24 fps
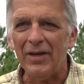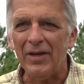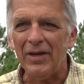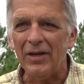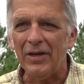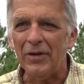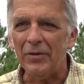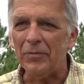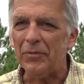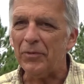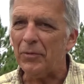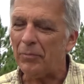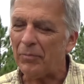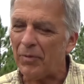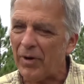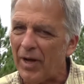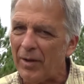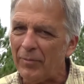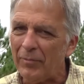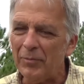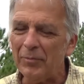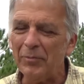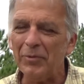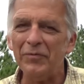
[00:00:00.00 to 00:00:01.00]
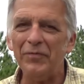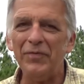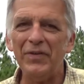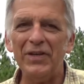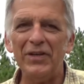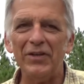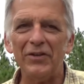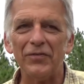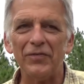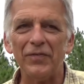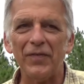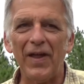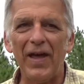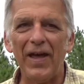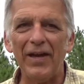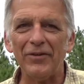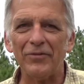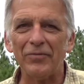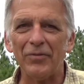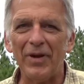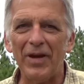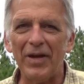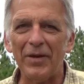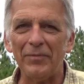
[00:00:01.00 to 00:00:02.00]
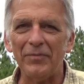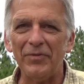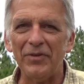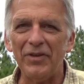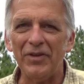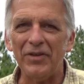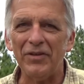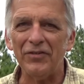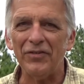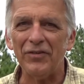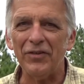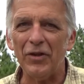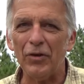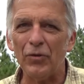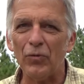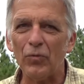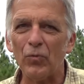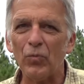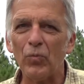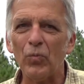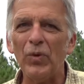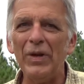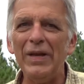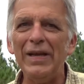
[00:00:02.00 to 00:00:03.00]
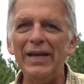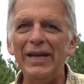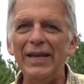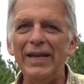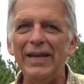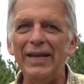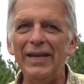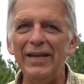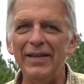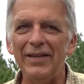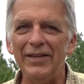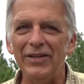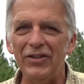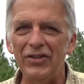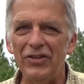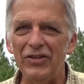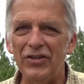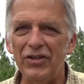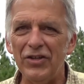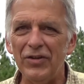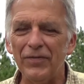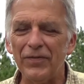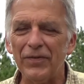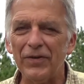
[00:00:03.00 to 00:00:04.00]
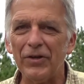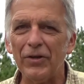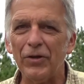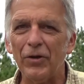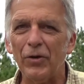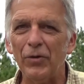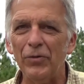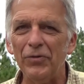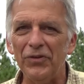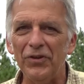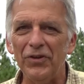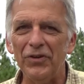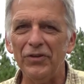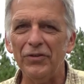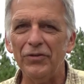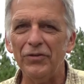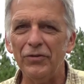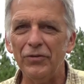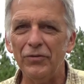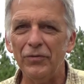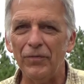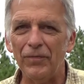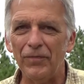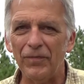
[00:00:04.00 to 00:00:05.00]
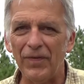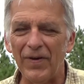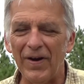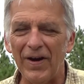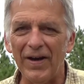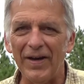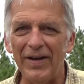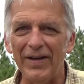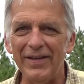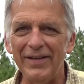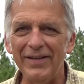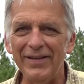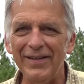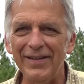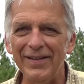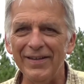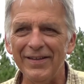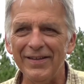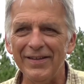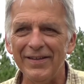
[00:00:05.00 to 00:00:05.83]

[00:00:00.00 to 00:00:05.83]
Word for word: The problem with Venus flytraps is they're really difficult to find.